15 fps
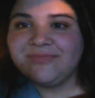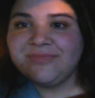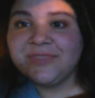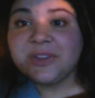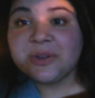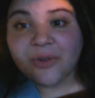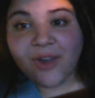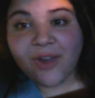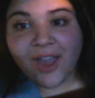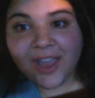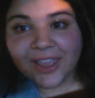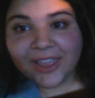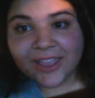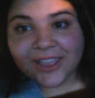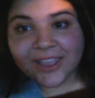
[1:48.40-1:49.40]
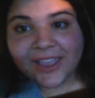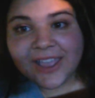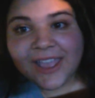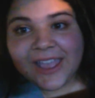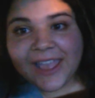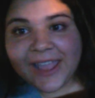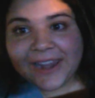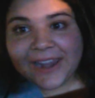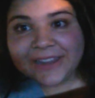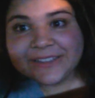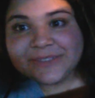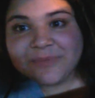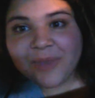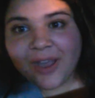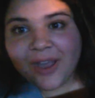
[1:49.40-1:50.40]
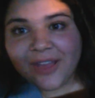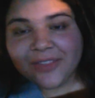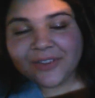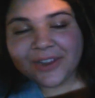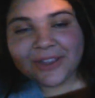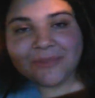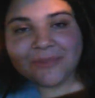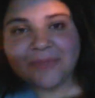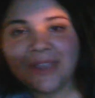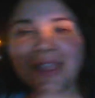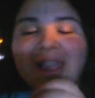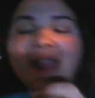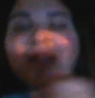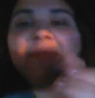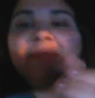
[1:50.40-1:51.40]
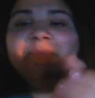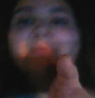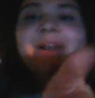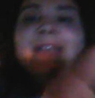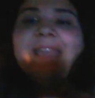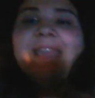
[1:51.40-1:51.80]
they're crying, and it's bothering me. But